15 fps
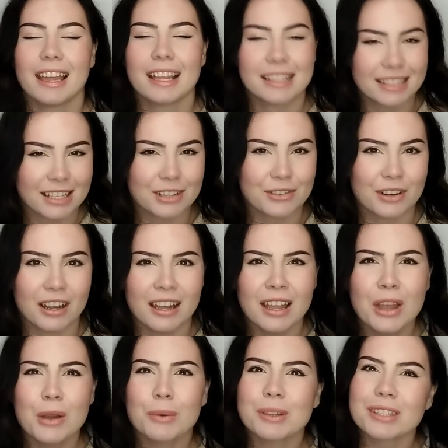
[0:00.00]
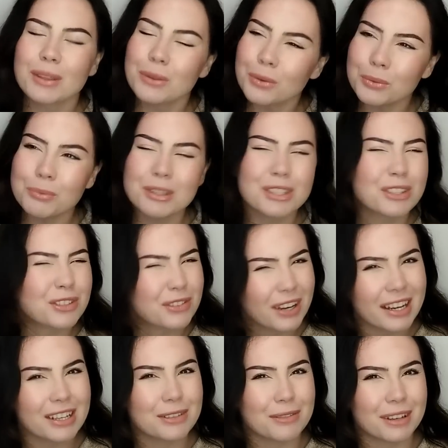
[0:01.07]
etc., which I thought was strange.